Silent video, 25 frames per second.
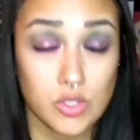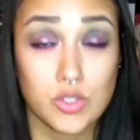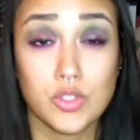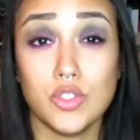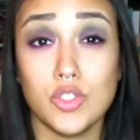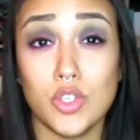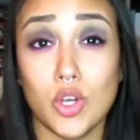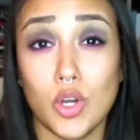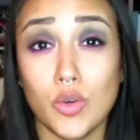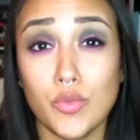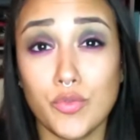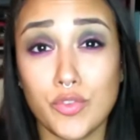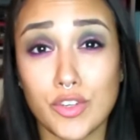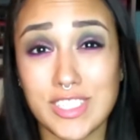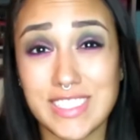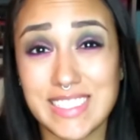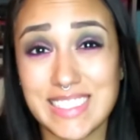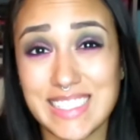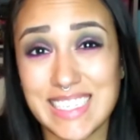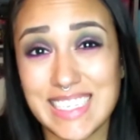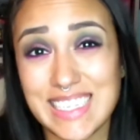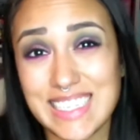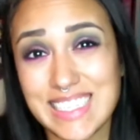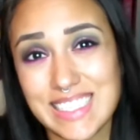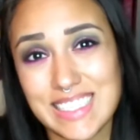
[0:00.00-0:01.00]
So first
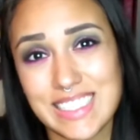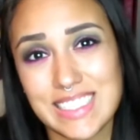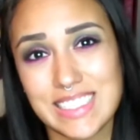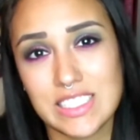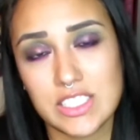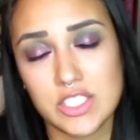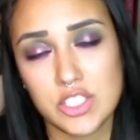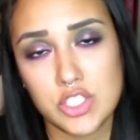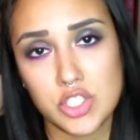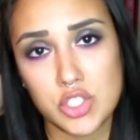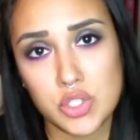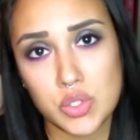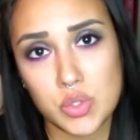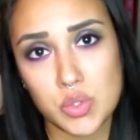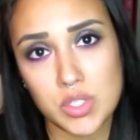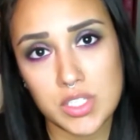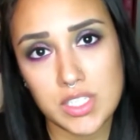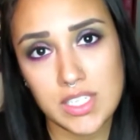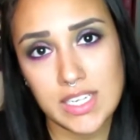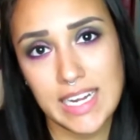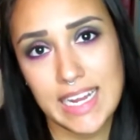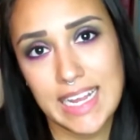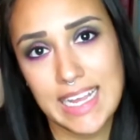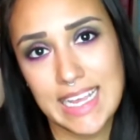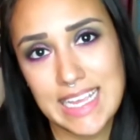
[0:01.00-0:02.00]
thing,
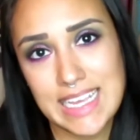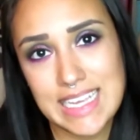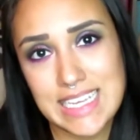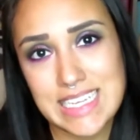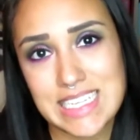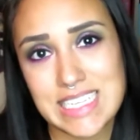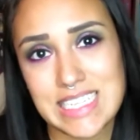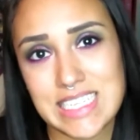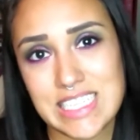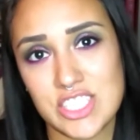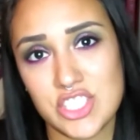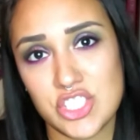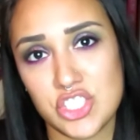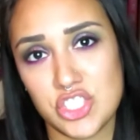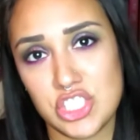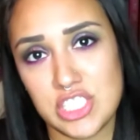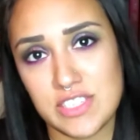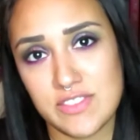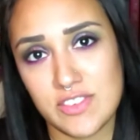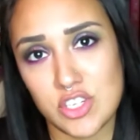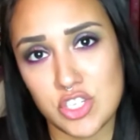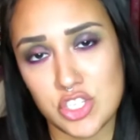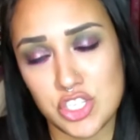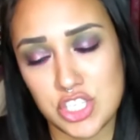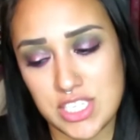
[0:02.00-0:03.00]
Dior and
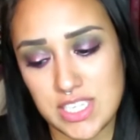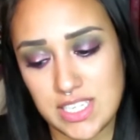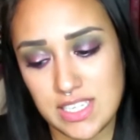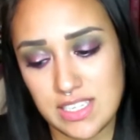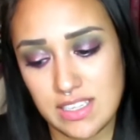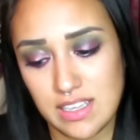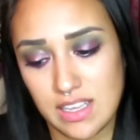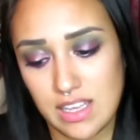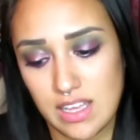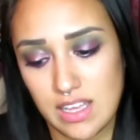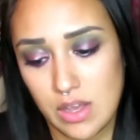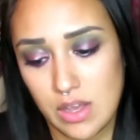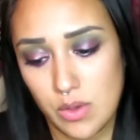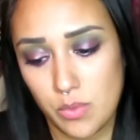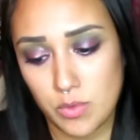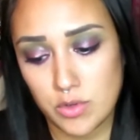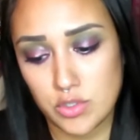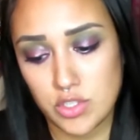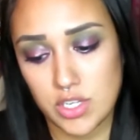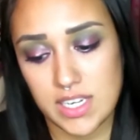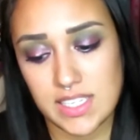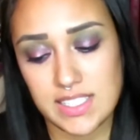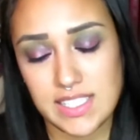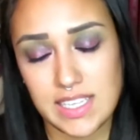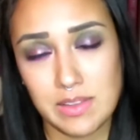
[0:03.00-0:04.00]
Givenchy. We're
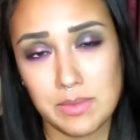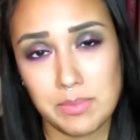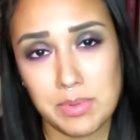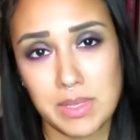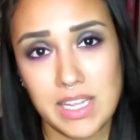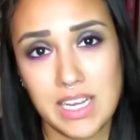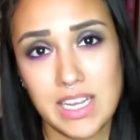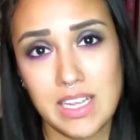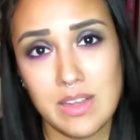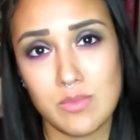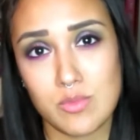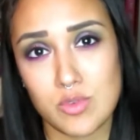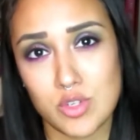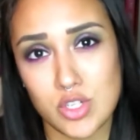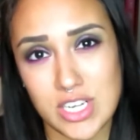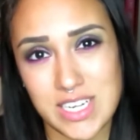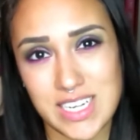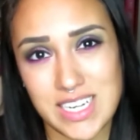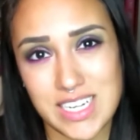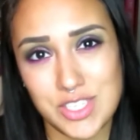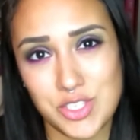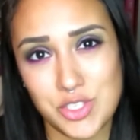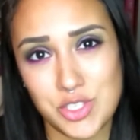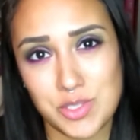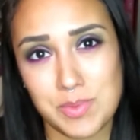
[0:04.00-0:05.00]
trying to save the planet. We're trying
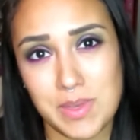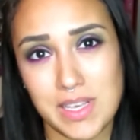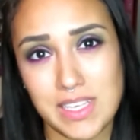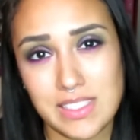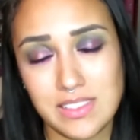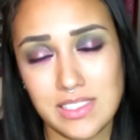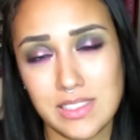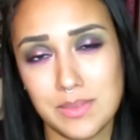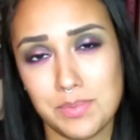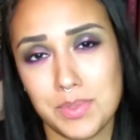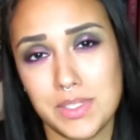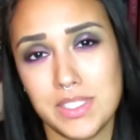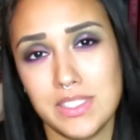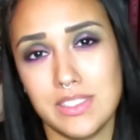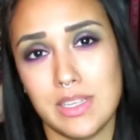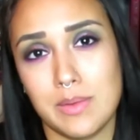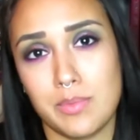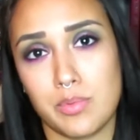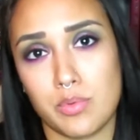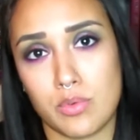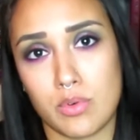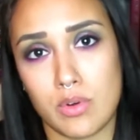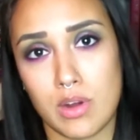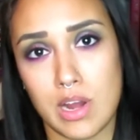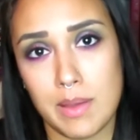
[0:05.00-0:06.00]
not to use plastic. Please
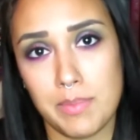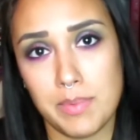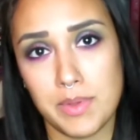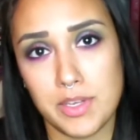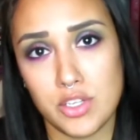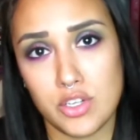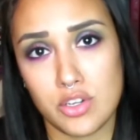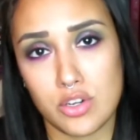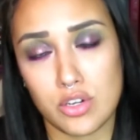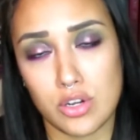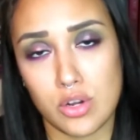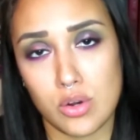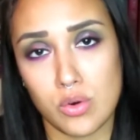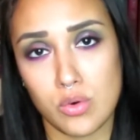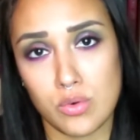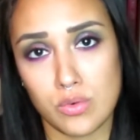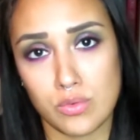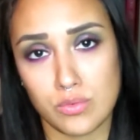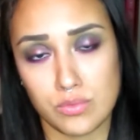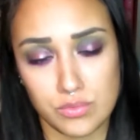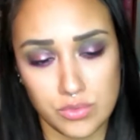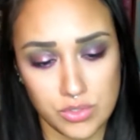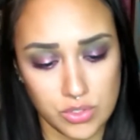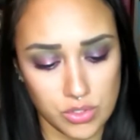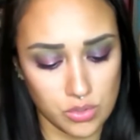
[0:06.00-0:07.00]
stop wrapping your
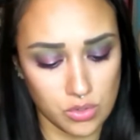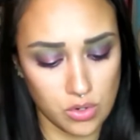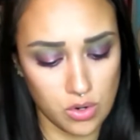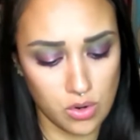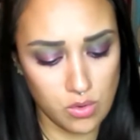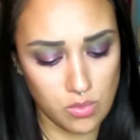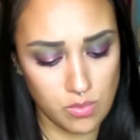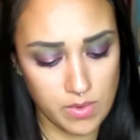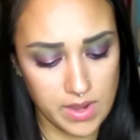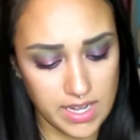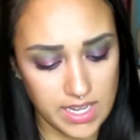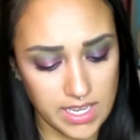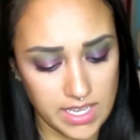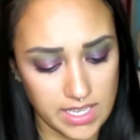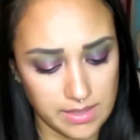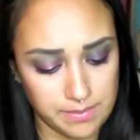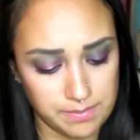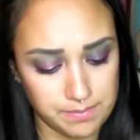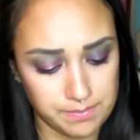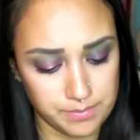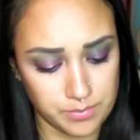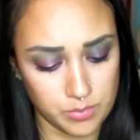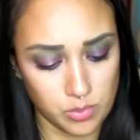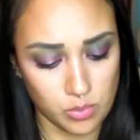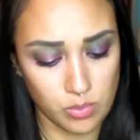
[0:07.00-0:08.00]
already
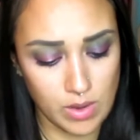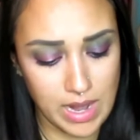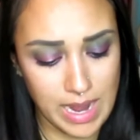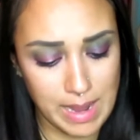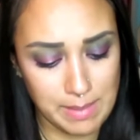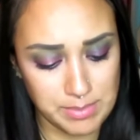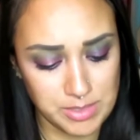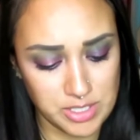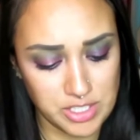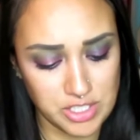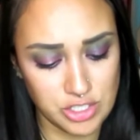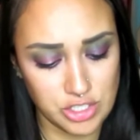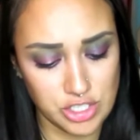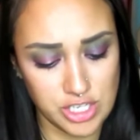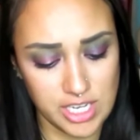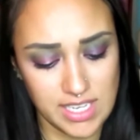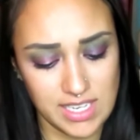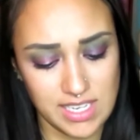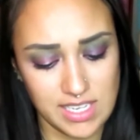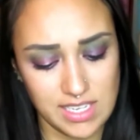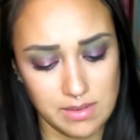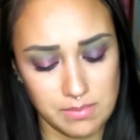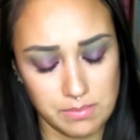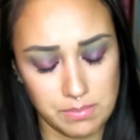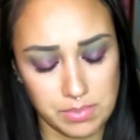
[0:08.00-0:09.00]
wrapped shit
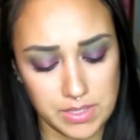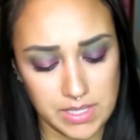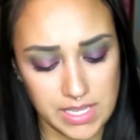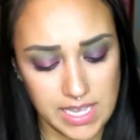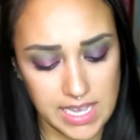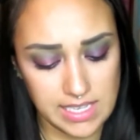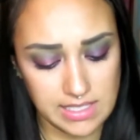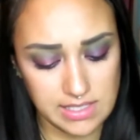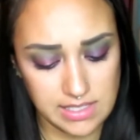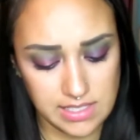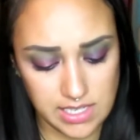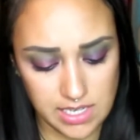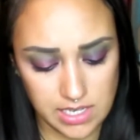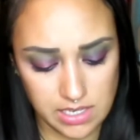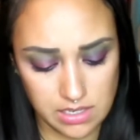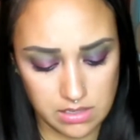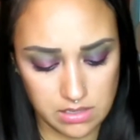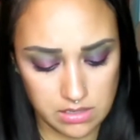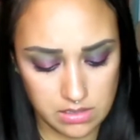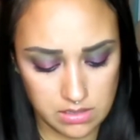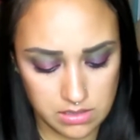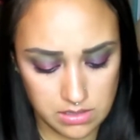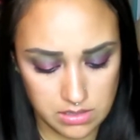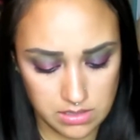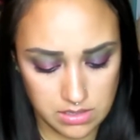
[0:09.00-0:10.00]
in plastic.
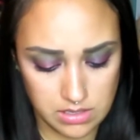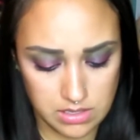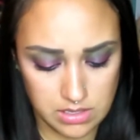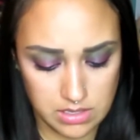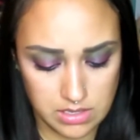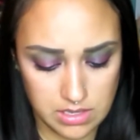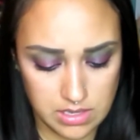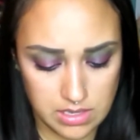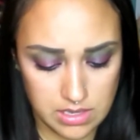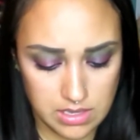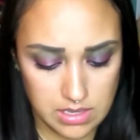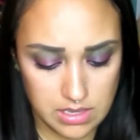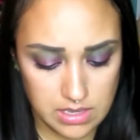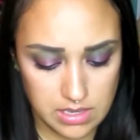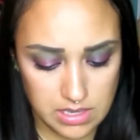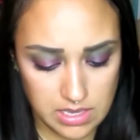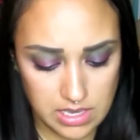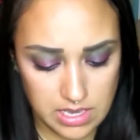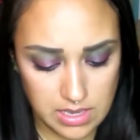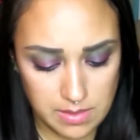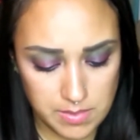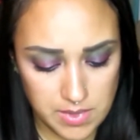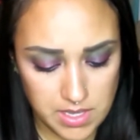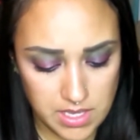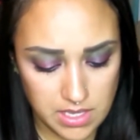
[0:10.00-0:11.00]

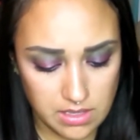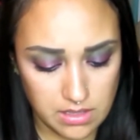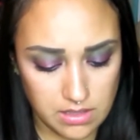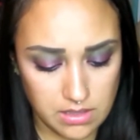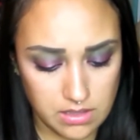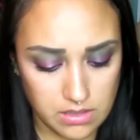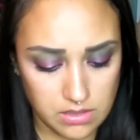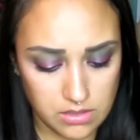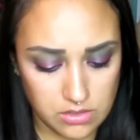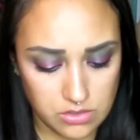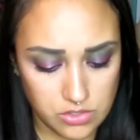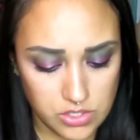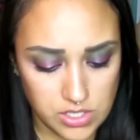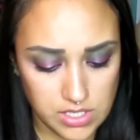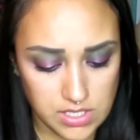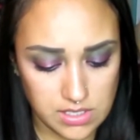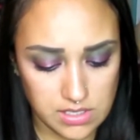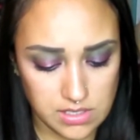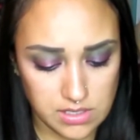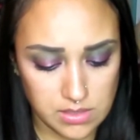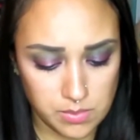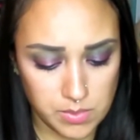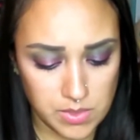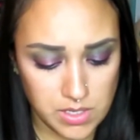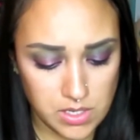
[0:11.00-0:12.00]
I mean,
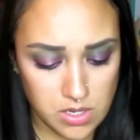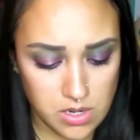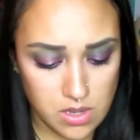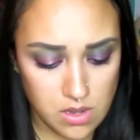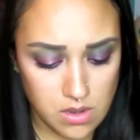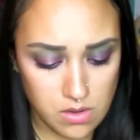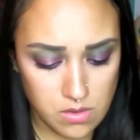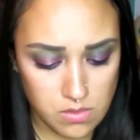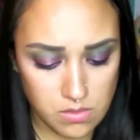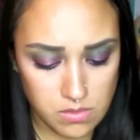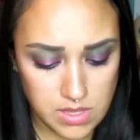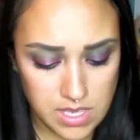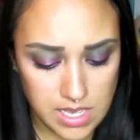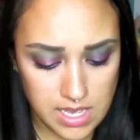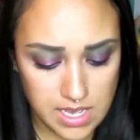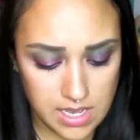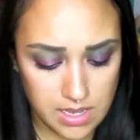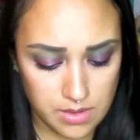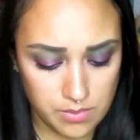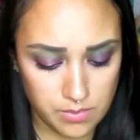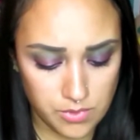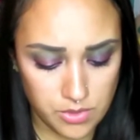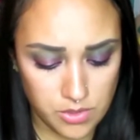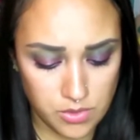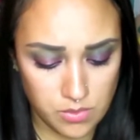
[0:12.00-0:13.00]
Jesus, we know
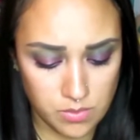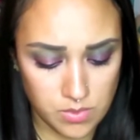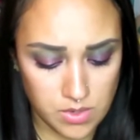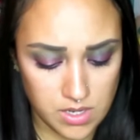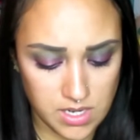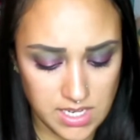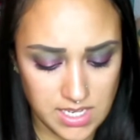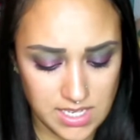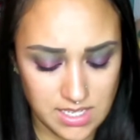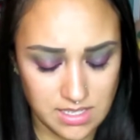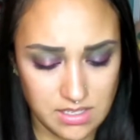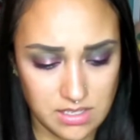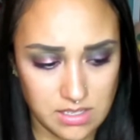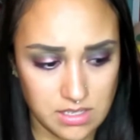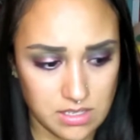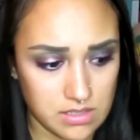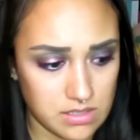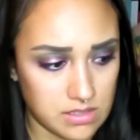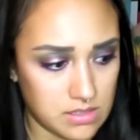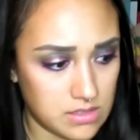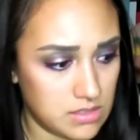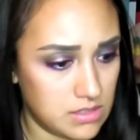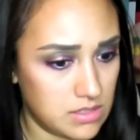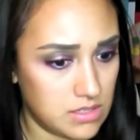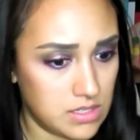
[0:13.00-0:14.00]
that you want it
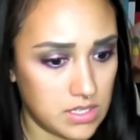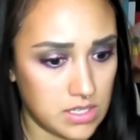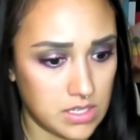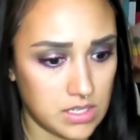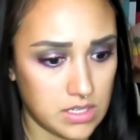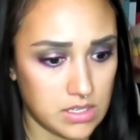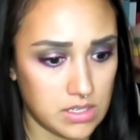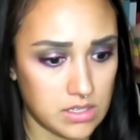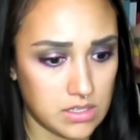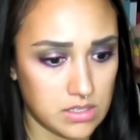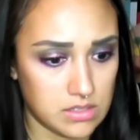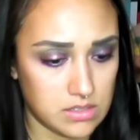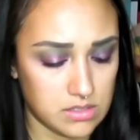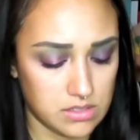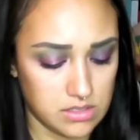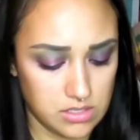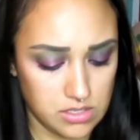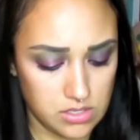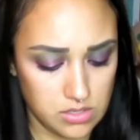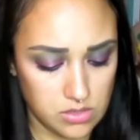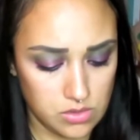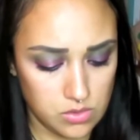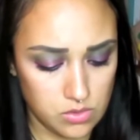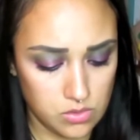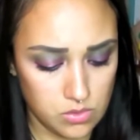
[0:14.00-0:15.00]

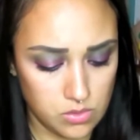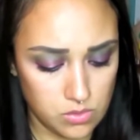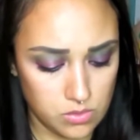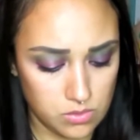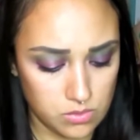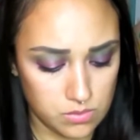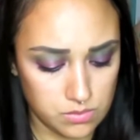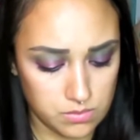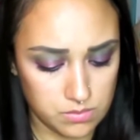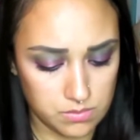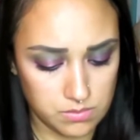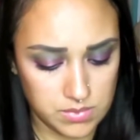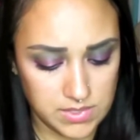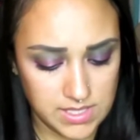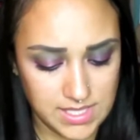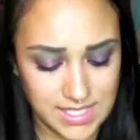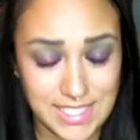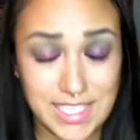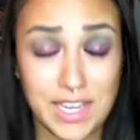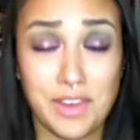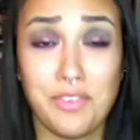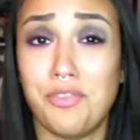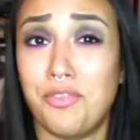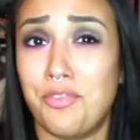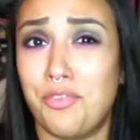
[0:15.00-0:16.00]
to
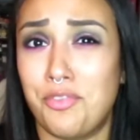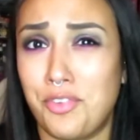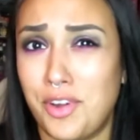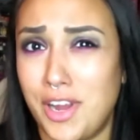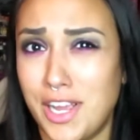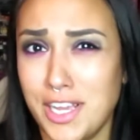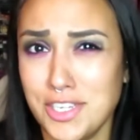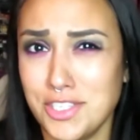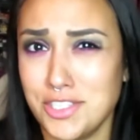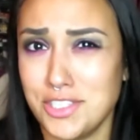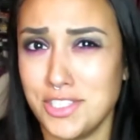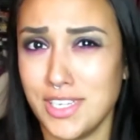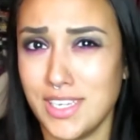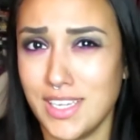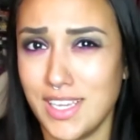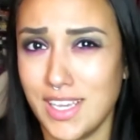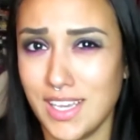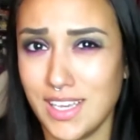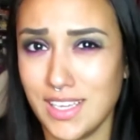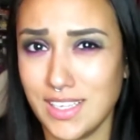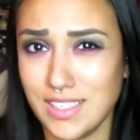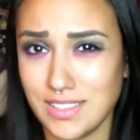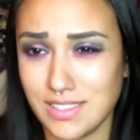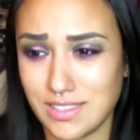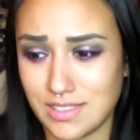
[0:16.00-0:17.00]
stay fresh, I
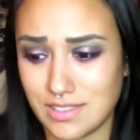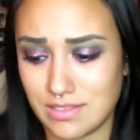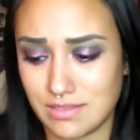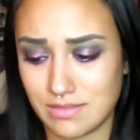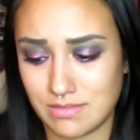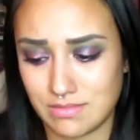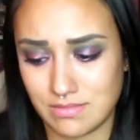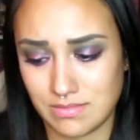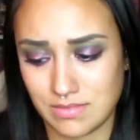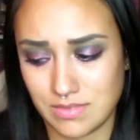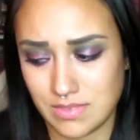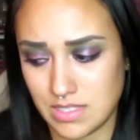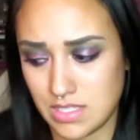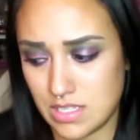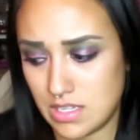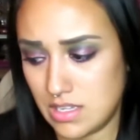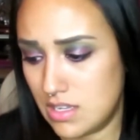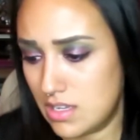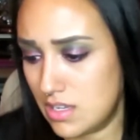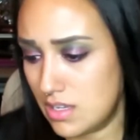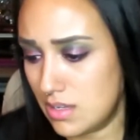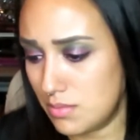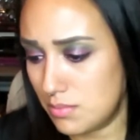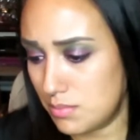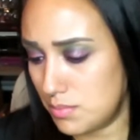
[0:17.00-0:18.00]

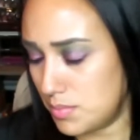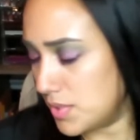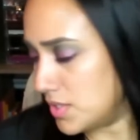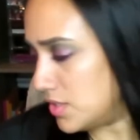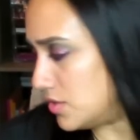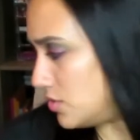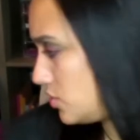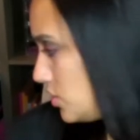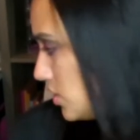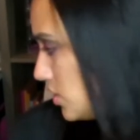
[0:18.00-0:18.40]
guess. But